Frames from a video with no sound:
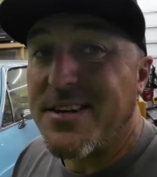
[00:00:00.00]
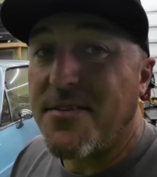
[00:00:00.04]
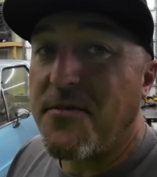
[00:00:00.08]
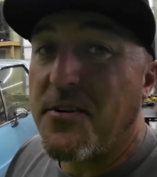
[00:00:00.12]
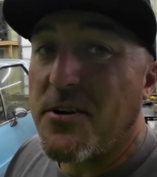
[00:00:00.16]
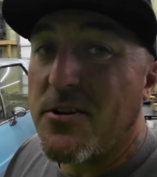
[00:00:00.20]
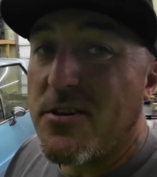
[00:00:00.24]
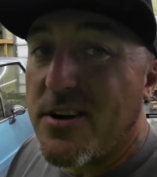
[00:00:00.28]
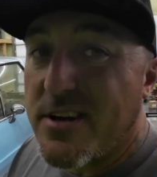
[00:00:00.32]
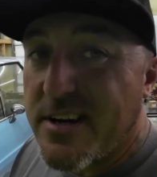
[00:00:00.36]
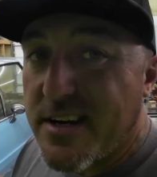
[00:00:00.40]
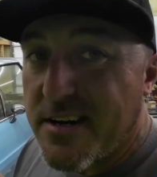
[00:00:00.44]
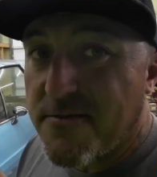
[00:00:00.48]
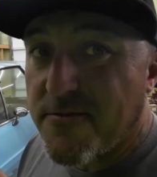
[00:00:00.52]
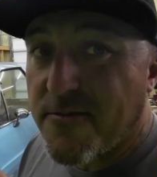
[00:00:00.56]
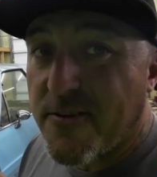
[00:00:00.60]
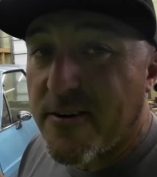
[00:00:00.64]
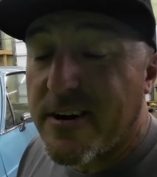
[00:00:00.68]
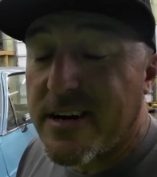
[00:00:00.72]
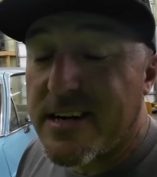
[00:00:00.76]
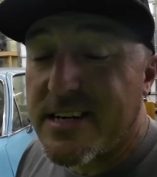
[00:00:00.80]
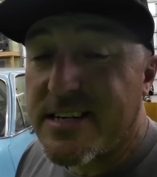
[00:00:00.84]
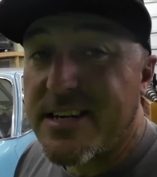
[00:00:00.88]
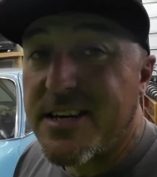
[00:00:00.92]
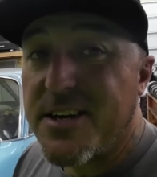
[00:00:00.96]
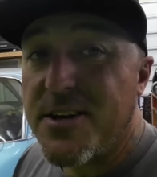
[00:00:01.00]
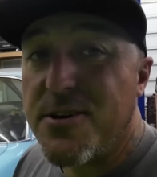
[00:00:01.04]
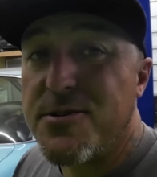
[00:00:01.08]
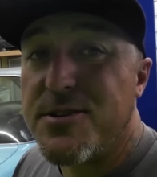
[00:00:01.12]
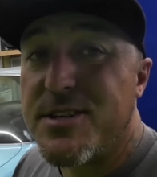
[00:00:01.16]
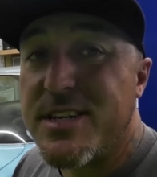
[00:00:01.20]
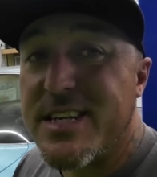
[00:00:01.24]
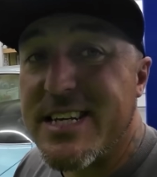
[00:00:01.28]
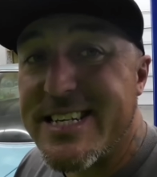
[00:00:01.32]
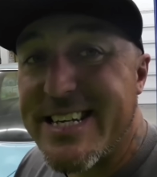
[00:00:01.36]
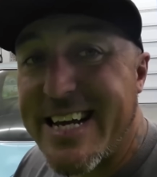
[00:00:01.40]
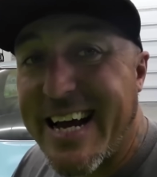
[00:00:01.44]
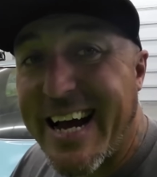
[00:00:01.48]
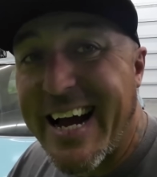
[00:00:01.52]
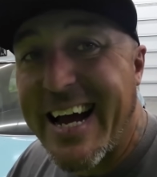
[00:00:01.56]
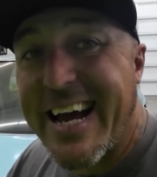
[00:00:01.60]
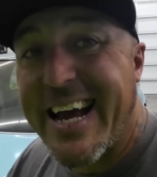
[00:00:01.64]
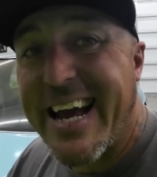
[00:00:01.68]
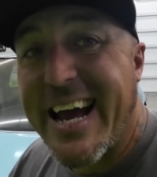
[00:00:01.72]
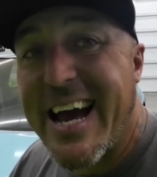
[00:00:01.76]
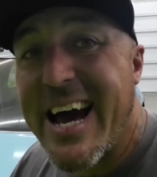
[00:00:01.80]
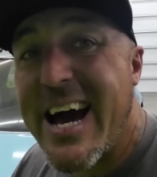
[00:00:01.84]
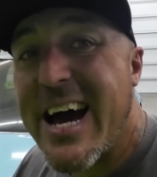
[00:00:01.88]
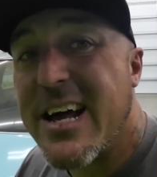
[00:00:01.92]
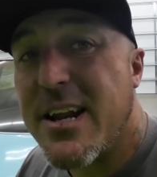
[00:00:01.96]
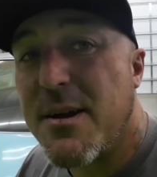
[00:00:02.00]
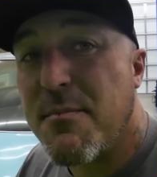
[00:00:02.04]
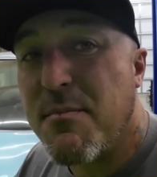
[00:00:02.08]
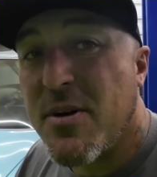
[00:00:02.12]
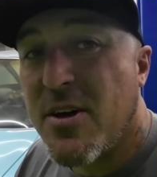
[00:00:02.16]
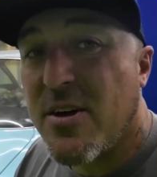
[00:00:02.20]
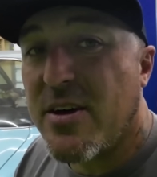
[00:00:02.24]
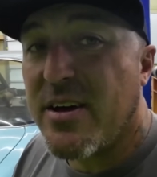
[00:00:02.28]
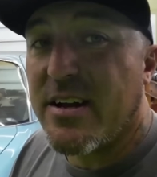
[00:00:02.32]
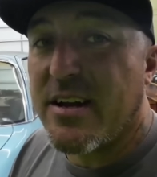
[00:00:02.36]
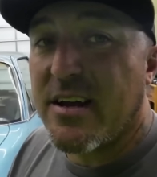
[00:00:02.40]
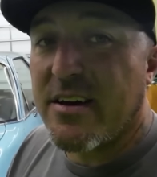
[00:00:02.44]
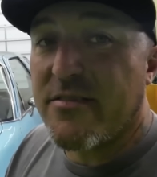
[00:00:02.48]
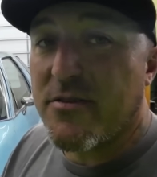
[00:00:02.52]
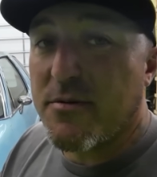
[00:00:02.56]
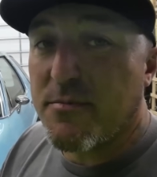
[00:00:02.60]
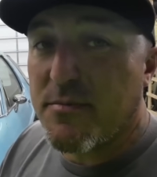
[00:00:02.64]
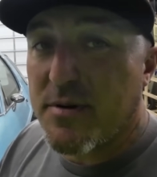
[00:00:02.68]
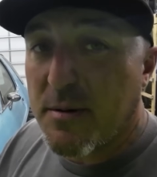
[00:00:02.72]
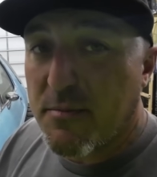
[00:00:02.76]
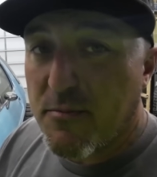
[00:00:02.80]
if you're looking for excuses, I had a million of them.